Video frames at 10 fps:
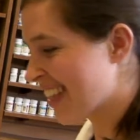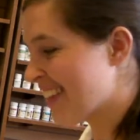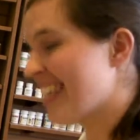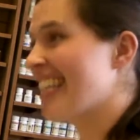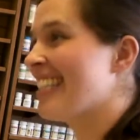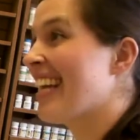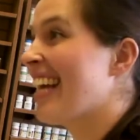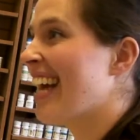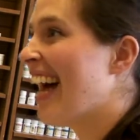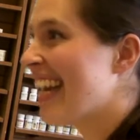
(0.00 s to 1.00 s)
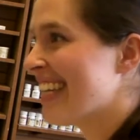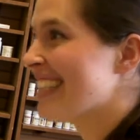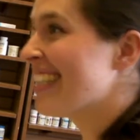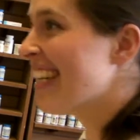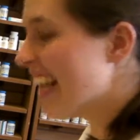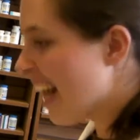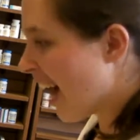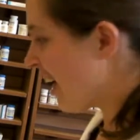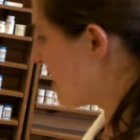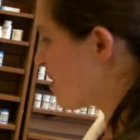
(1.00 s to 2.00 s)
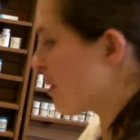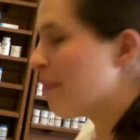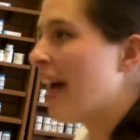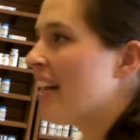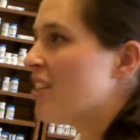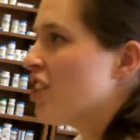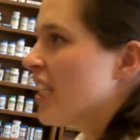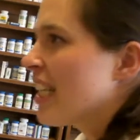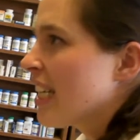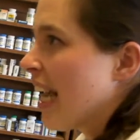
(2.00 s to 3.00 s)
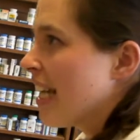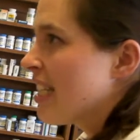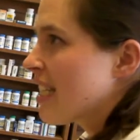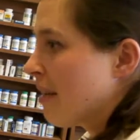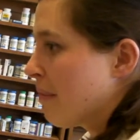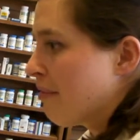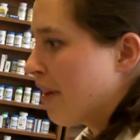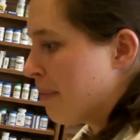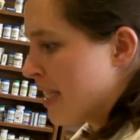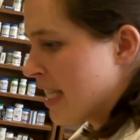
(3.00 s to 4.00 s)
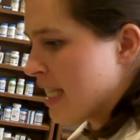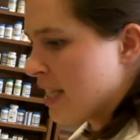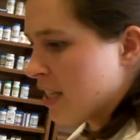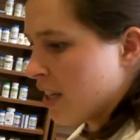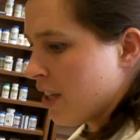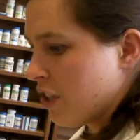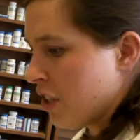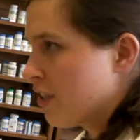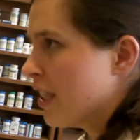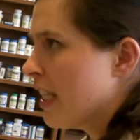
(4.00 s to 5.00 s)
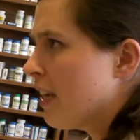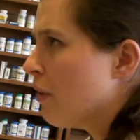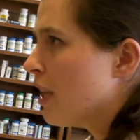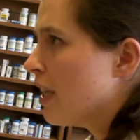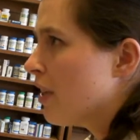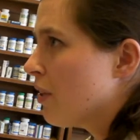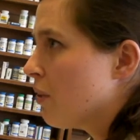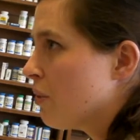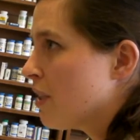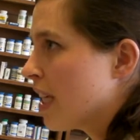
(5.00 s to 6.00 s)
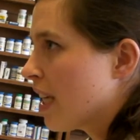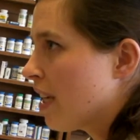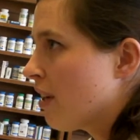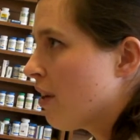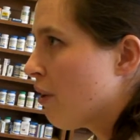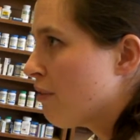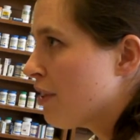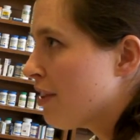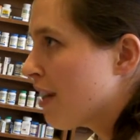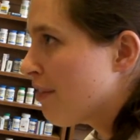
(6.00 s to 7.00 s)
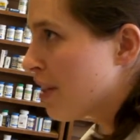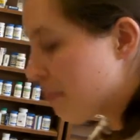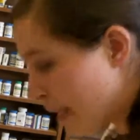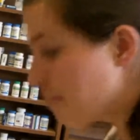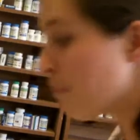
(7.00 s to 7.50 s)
All right. Hi. So I'm Hannah Sheik, and I'm the pharmacist on duty right now. Are you taking over, covering me?